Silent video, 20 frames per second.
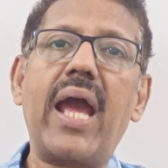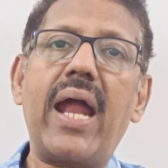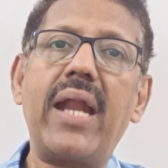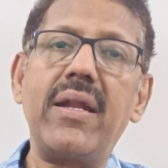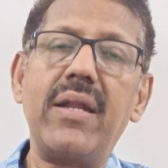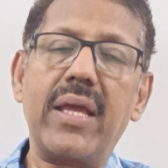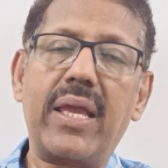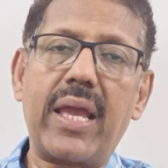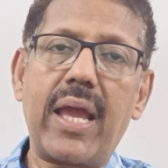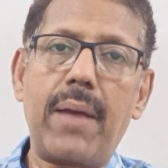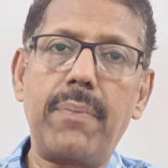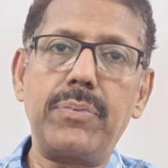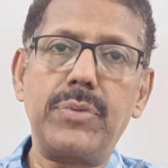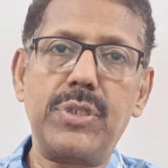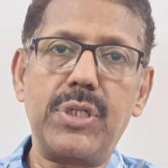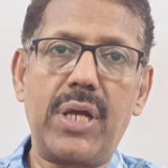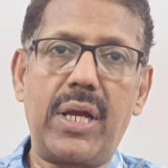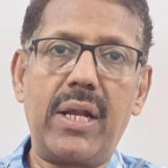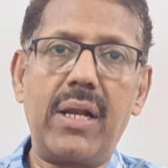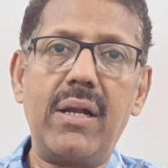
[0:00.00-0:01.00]

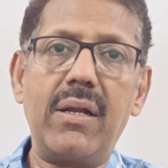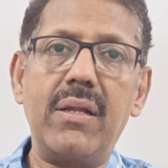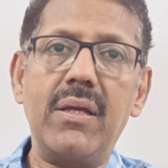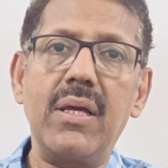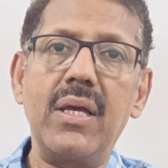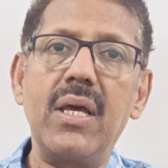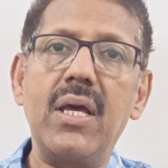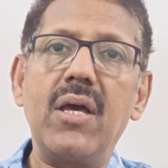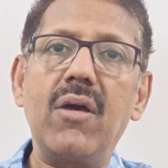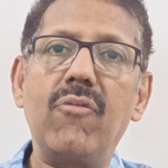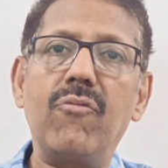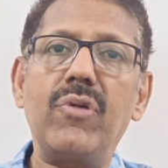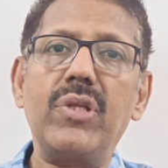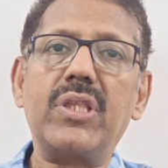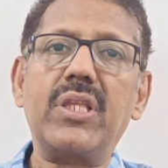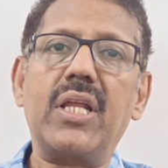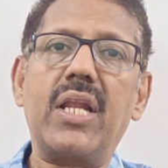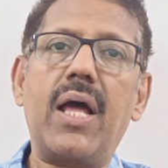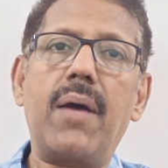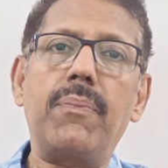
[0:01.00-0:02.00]
handicapped child
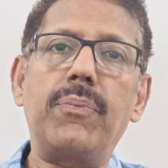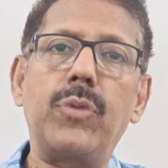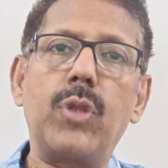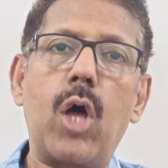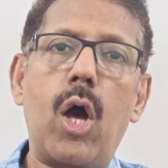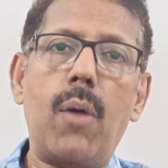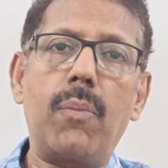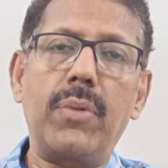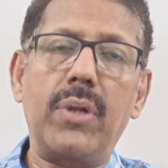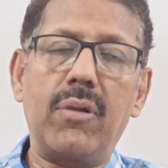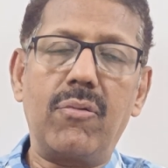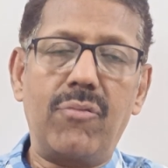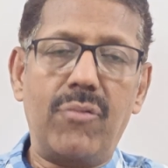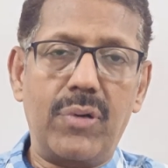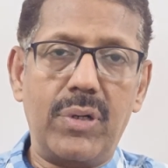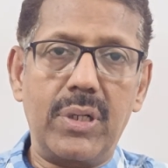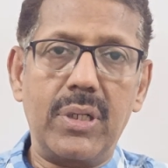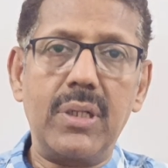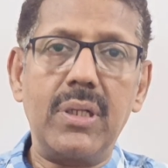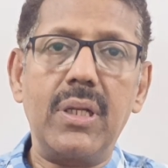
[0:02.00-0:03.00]
with an abnormal
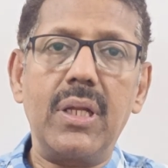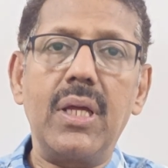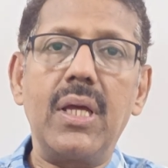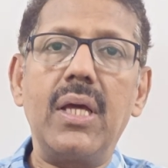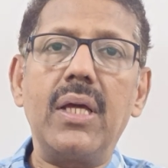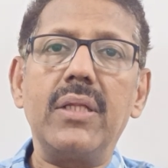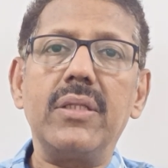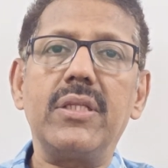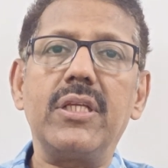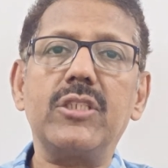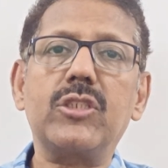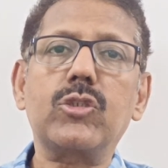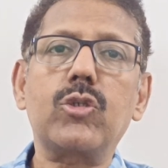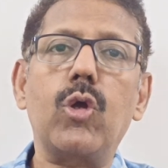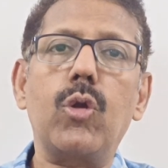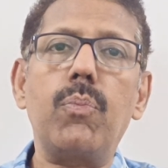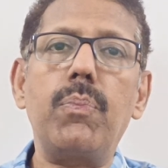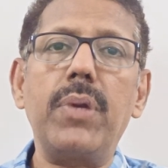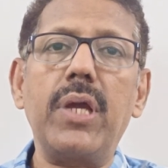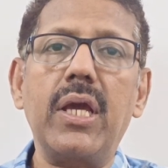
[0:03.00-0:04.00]
whirl, this
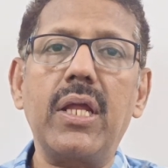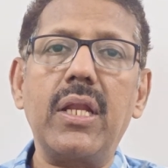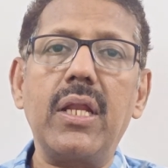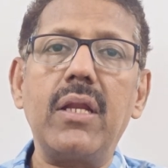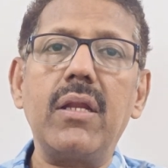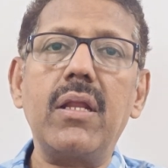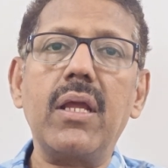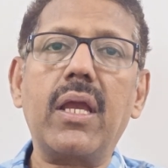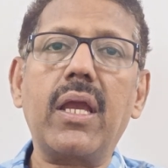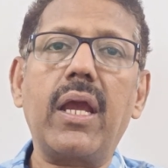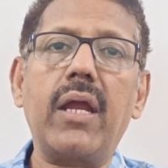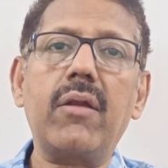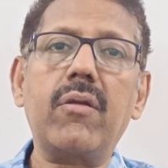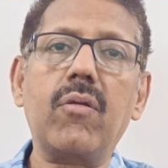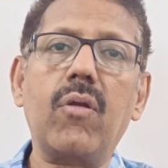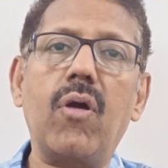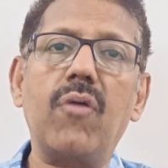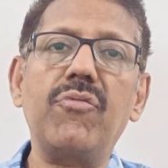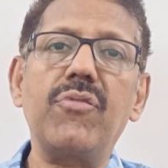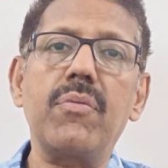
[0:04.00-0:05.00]
could be an
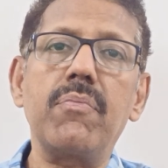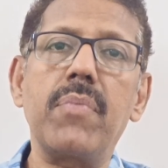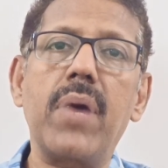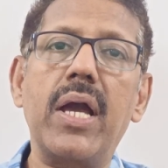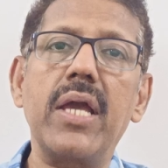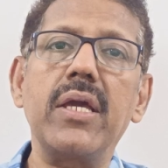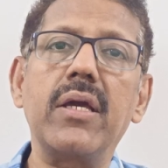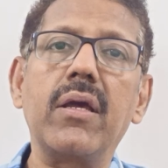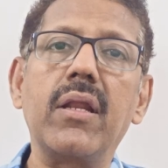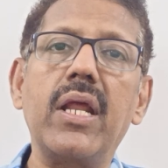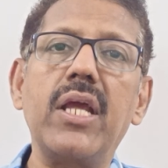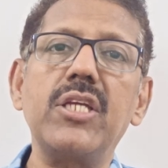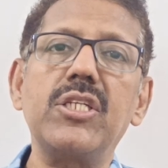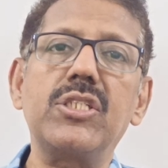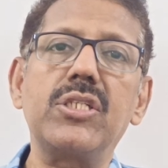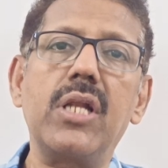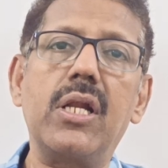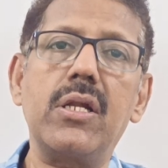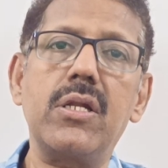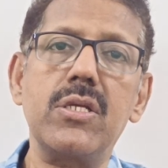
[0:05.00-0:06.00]
indicator of a
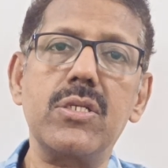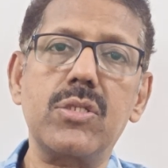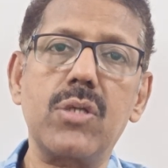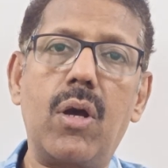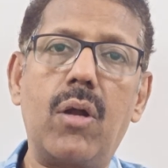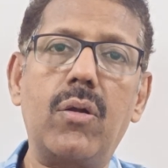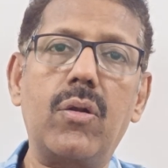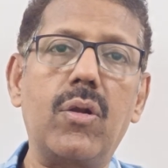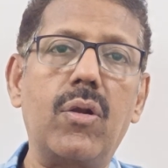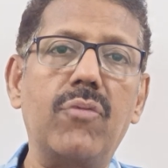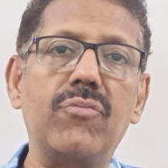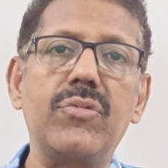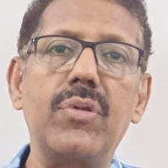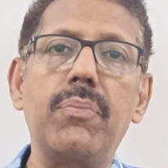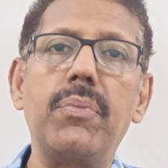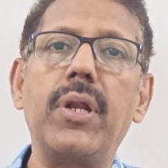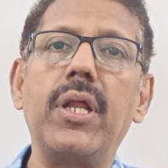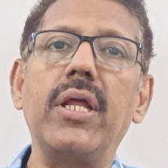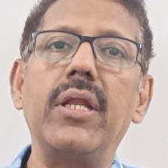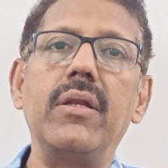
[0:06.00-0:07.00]
migrational disorder of the
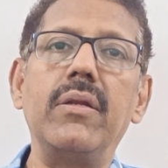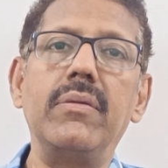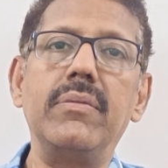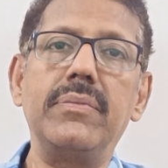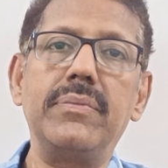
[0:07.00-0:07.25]
brain.